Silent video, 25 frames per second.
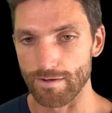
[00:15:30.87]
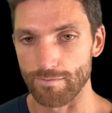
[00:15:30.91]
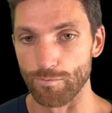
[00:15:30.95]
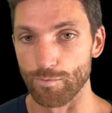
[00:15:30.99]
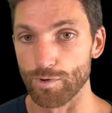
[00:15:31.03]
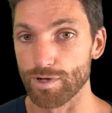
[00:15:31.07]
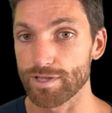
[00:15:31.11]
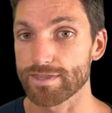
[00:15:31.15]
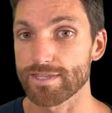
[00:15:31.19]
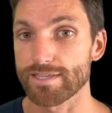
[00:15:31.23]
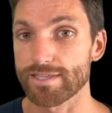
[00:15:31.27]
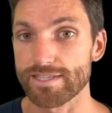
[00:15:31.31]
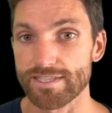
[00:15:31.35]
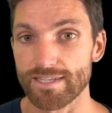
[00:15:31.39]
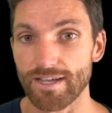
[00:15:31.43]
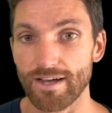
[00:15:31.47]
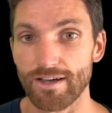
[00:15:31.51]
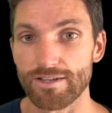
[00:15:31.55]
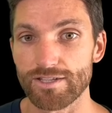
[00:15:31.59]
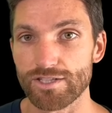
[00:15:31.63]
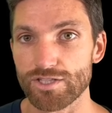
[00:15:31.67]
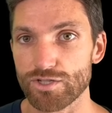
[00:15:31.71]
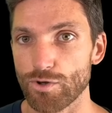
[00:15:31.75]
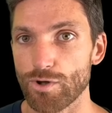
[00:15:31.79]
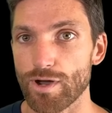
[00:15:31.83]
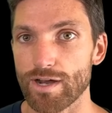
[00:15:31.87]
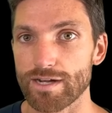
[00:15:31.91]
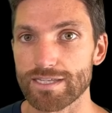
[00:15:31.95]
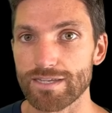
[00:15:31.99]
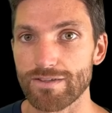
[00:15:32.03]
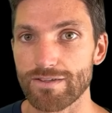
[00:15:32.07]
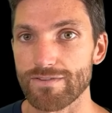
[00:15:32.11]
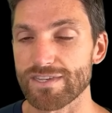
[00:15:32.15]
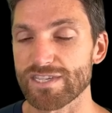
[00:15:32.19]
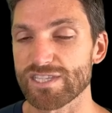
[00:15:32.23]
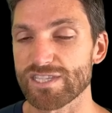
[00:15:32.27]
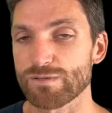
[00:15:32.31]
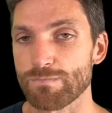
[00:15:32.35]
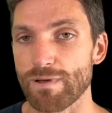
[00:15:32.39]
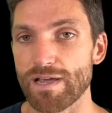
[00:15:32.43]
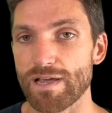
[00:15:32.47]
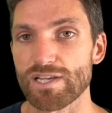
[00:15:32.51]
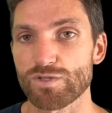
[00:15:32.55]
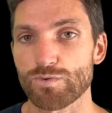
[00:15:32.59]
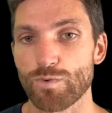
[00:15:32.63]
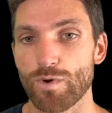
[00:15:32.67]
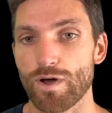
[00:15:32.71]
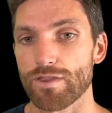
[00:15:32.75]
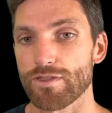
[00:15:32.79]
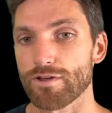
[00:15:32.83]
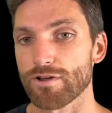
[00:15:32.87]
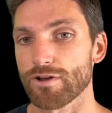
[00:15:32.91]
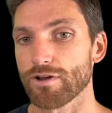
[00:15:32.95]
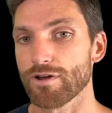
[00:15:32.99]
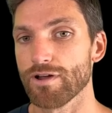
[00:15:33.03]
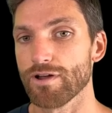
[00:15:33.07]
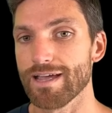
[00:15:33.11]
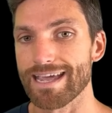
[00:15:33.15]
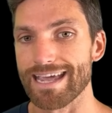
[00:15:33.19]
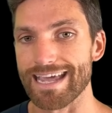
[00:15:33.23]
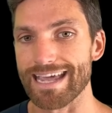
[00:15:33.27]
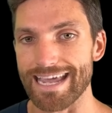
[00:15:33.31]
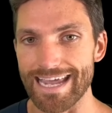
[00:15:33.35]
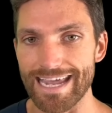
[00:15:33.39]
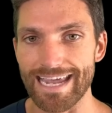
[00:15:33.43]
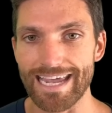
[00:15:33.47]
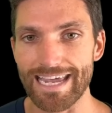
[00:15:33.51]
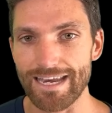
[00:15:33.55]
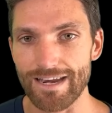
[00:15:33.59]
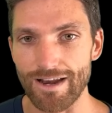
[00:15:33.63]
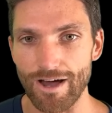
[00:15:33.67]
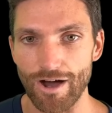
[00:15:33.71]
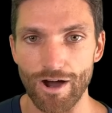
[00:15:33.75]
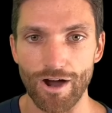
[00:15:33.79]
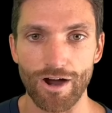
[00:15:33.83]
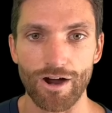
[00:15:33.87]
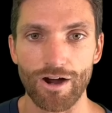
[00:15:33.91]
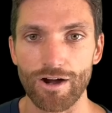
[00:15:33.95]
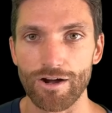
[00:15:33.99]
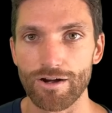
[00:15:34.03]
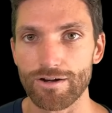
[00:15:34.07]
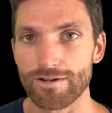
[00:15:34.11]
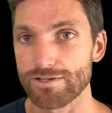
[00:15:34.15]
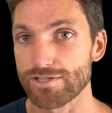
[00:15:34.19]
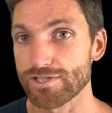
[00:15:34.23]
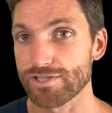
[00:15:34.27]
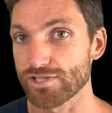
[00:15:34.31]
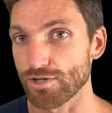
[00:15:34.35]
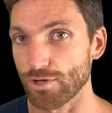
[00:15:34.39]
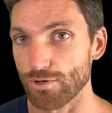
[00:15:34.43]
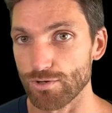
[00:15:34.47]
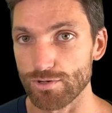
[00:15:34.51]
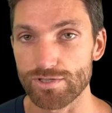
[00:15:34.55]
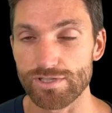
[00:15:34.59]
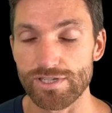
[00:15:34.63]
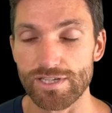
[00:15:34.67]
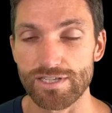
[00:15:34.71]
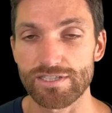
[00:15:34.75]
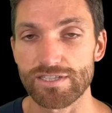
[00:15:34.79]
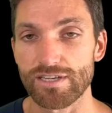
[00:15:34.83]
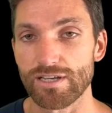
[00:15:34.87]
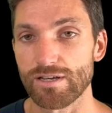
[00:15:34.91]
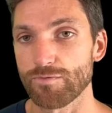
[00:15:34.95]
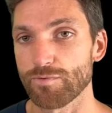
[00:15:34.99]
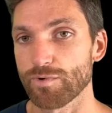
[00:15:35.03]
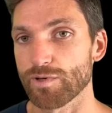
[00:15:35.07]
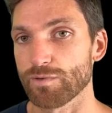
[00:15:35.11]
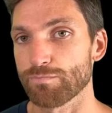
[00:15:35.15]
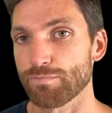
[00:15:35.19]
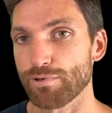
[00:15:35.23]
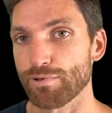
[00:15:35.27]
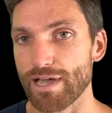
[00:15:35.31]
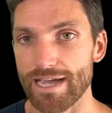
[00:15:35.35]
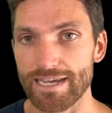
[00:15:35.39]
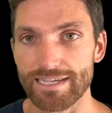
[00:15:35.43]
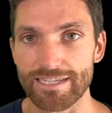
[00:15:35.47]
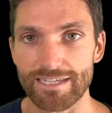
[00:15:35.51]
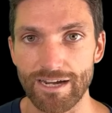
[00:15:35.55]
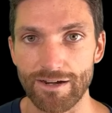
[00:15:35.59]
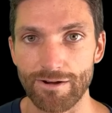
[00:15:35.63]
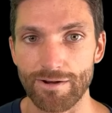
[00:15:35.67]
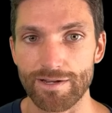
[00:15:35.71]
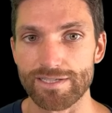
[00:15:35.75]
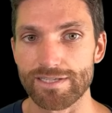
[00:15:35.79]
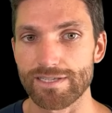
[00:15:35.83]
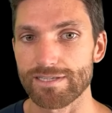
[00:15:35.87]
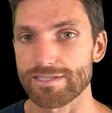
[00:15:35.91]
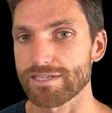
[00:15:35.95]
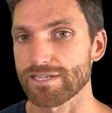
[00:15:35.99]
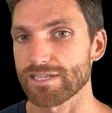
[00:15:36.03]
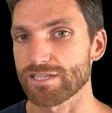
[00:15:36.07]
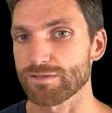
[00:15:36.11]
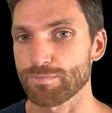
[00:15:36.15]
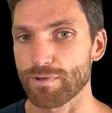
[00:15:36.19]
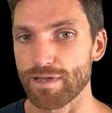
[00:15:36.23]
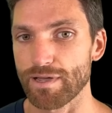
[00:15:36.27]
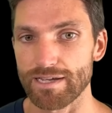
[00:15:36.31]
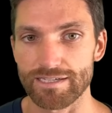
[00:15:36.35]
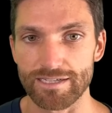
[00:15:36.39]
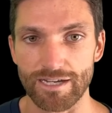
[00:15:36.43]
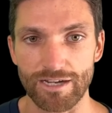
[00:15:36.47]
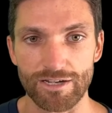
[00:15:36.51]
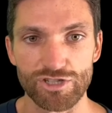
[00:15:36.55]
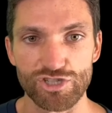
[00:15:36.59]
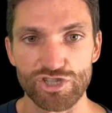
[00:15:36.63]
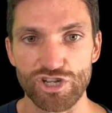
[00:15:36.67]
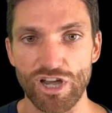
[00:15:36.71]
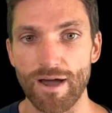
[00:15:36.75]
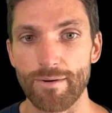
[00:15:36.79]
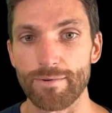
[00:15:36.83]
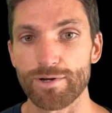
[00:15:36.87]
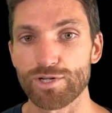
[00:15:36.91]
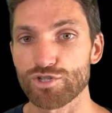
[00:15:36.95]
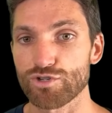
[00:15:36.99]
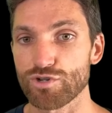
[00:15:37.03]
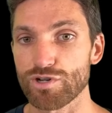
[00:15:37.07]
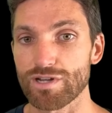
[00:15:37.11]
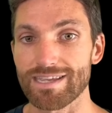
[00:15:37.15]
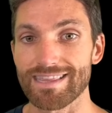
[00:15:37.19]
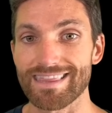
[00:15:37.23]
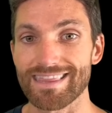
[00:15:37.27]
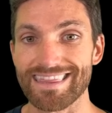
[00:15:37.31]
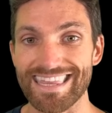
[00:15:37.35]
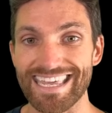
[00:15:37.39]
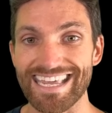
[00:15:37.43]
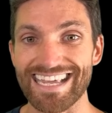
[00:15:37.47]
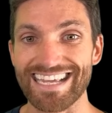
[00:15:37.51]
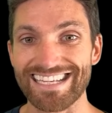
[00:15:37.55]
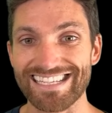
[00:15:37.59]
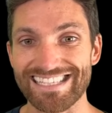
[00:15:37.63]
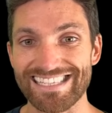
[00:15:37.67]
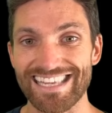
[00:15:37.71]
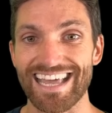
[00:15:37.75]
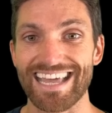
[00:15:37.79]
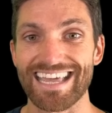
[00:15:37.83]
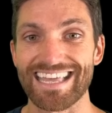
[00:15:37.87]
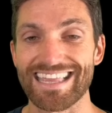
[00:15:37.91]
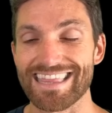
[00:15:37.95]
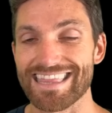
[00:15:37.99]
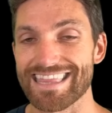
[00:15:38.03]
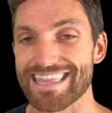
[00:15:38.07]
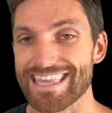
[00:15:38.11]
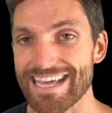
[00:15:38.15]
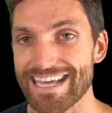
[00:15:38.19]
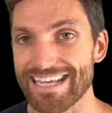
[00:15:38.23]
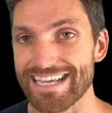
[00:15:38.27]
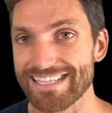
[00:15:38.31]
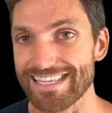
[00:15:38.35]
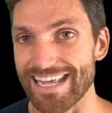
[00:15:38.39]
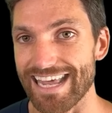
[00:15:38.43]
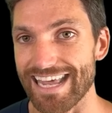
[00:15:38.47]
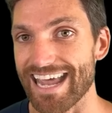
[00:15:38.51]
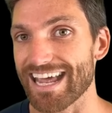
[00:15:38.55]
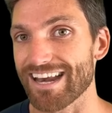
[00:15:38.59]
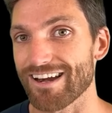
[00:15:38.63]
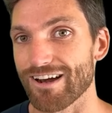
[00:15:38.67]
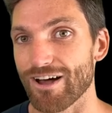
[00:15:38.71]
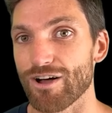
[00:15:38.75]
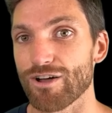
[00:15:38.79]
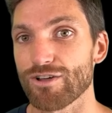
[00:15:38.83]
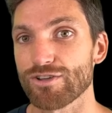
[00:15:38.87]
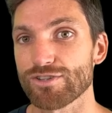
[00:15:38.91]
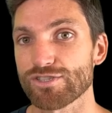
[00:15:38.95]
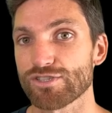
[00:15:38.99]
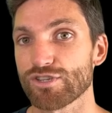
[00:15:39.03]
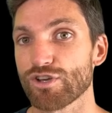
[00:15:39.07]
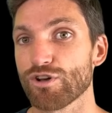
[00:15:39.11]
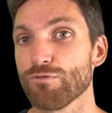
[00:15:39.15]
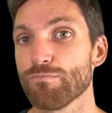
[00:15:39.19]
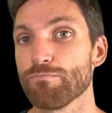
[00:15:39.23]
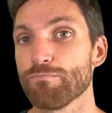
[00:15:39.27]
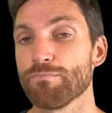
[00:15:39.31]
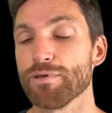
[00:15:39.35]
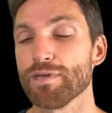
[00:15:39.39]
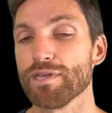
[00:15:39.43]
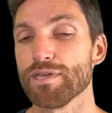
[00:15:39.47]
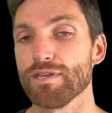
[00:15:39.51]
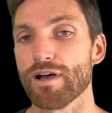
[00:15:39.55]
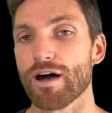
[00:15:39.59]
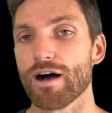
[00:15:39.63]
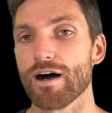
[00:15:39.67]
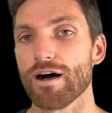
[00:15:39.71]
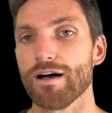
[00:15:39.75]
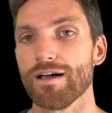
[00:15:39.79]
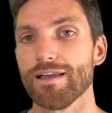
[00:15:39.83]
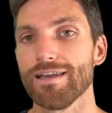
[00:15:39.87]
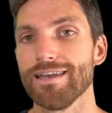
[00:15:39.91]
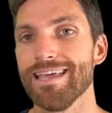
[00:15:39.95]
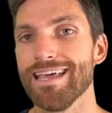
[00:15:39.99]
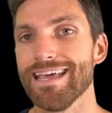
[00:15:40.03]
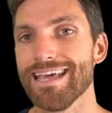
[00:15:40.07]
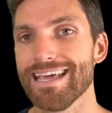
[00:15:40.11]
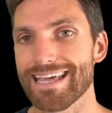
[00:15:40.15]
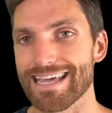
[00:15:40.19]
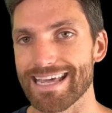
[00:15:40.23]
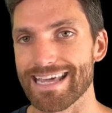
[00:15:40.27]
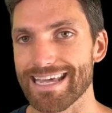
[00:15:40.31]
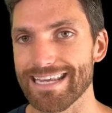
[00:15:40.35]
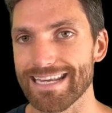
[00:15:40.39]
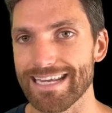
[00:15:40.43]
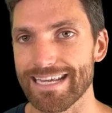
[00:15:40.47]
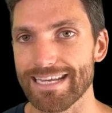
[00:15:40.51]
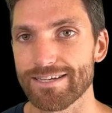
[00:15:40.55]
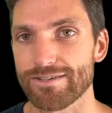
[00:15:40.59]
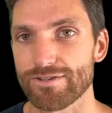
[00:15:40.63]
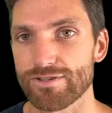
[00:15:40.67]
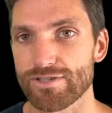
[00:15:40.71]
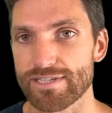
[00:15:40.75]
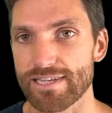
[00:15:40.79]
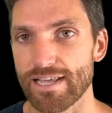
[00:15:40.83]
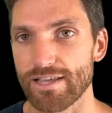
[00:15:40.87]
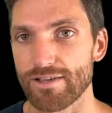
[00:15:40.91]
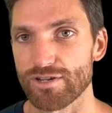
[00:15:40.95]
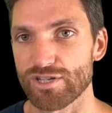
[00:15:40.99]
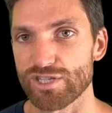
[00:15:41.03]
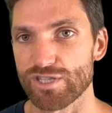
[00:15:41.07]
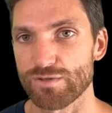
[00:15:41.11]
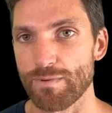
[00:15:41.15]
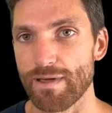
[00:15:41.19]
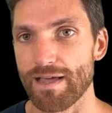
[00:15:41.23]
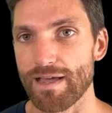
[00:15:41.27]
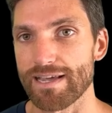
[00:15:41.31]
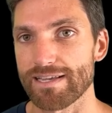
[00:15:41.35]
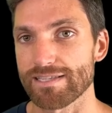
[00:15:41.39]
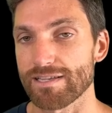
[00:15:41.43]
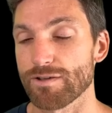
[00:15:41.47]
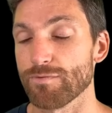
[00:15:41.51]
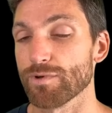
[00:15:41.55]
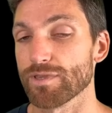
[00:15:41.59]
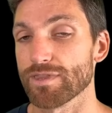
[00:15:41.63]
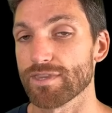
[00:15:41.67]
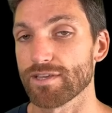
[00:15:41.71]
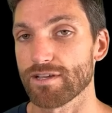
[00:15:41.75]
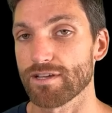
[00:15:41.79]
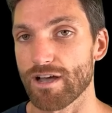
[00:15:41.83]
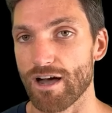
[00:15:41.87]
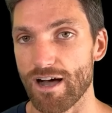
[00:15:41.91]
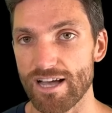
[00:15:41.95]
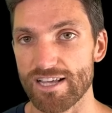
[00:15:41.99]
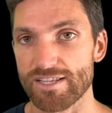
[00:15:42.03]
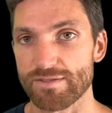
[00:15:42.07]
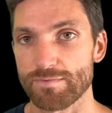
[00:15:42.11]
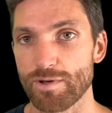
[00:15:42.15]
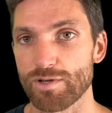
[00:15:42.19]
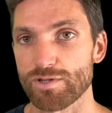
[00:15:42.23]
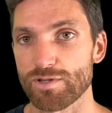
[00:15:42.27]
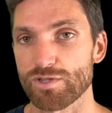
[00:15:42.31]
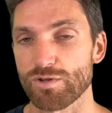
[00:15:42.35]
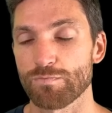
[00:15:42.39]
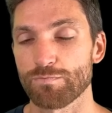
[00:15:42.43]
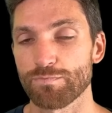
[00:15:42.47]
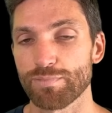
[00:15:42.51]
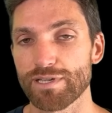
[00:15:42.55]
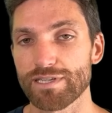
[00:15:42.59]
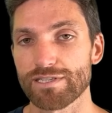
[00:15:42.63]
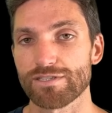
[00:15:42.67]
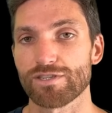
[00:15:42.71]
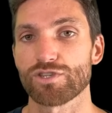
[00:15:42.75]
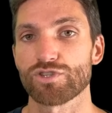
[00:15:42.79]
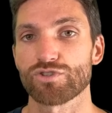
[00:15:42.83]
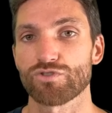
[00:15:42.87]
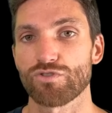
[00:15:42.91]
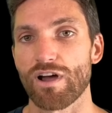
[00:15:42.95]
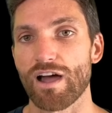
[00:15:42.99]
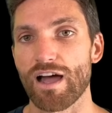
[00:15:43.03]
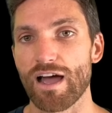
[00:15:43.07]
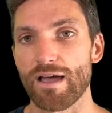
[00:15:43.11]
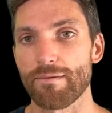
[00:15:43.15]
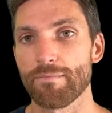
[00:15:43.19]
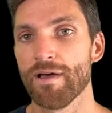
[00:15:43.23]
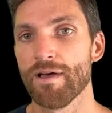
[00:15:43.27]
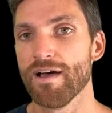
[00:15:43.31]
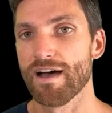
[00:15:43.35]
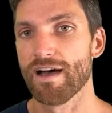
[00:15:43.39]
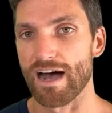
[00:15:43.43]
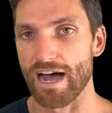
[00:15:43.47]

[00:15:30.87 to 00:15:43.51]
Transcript: with the sun, solar activity, space weather, in our solar system with planetary resonances, planetary geometry, things like this, and also beyond in interstellar space and with the cosmos. So please subscribe.